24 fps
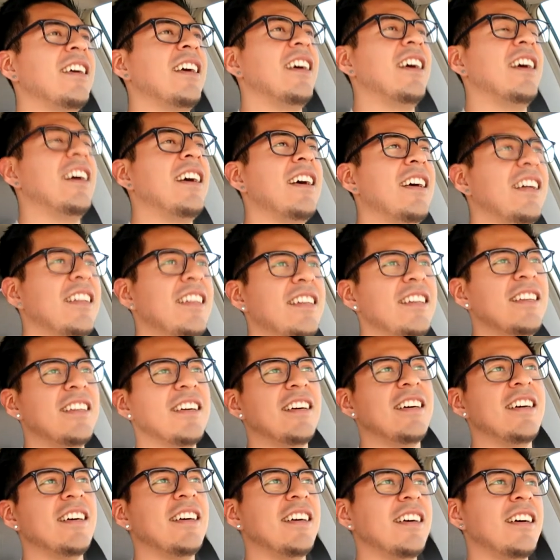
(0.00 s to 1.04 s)
and
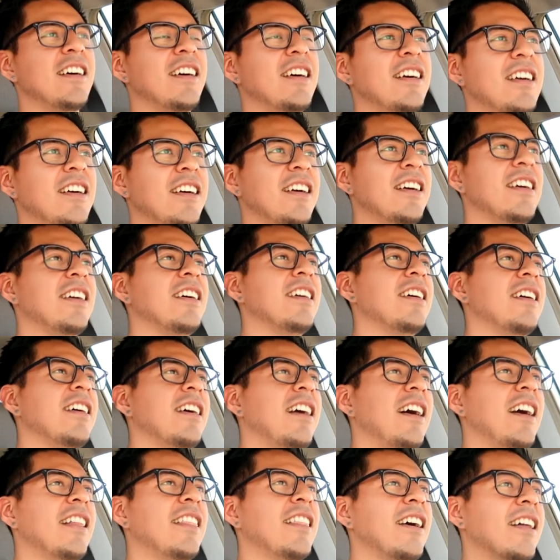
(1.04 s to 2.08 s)

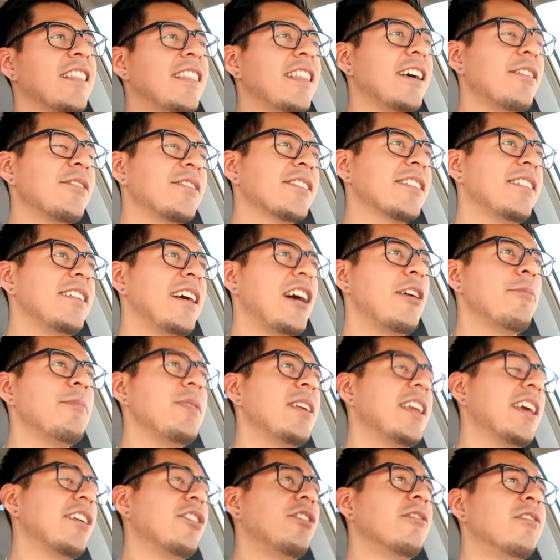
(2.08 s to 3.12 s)
I thought that was gonna help
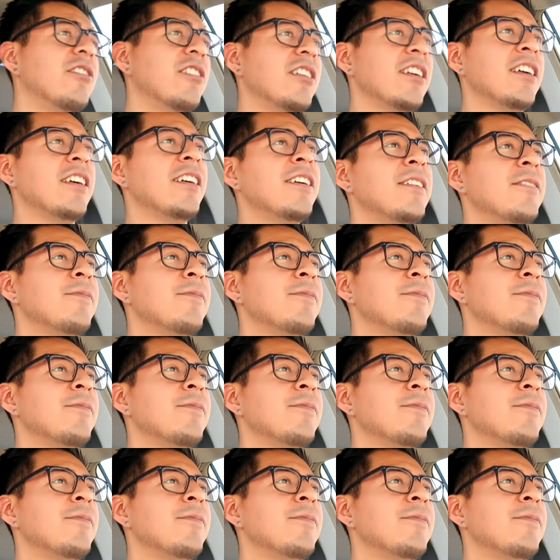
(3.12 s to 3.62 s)
me get over it,